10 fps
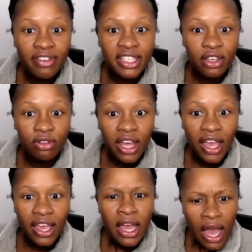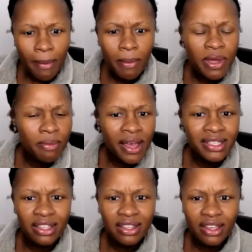every single day. I'm gonna be the
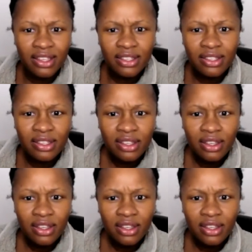best at this.